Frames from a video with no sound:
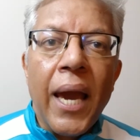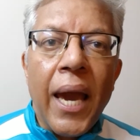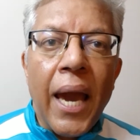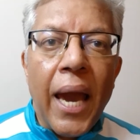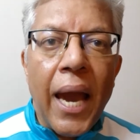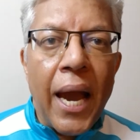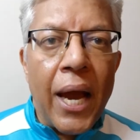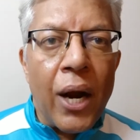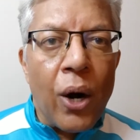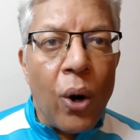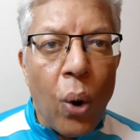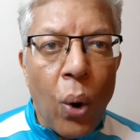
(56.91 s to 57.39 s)

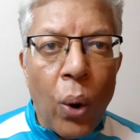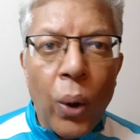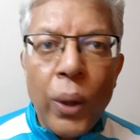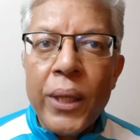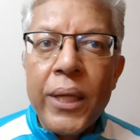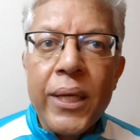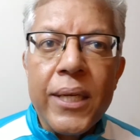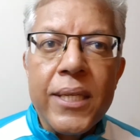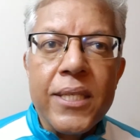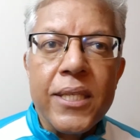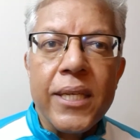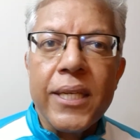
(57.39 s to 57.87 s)
and all
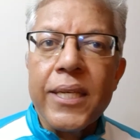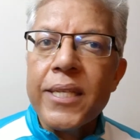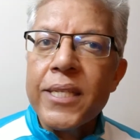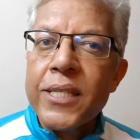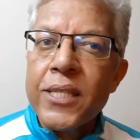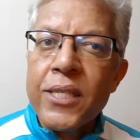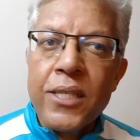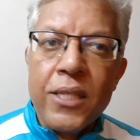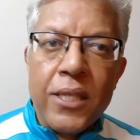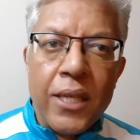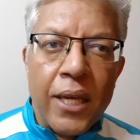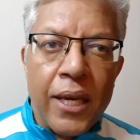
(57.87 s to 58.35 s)
these
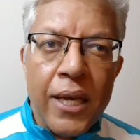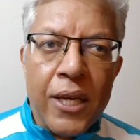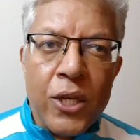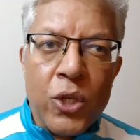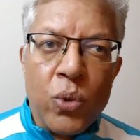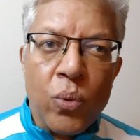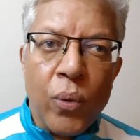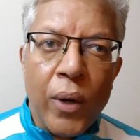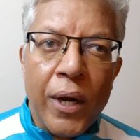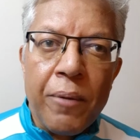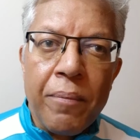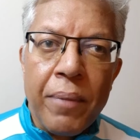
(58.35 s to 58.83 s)
years he
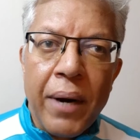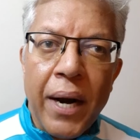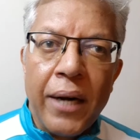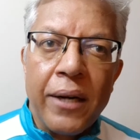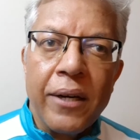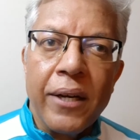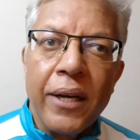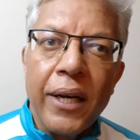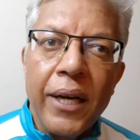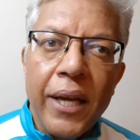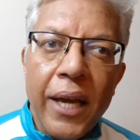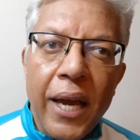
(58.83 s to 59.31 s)
has won
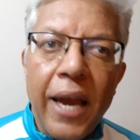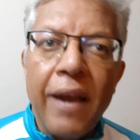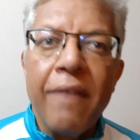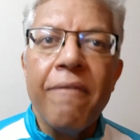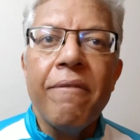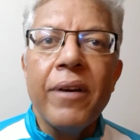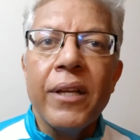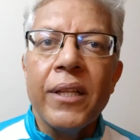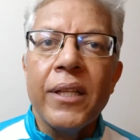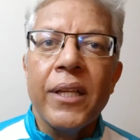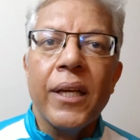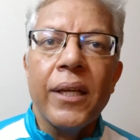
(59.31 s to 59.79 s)
practically
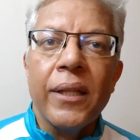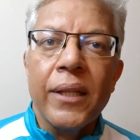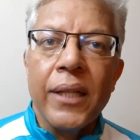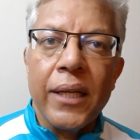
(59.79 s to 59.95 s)
everything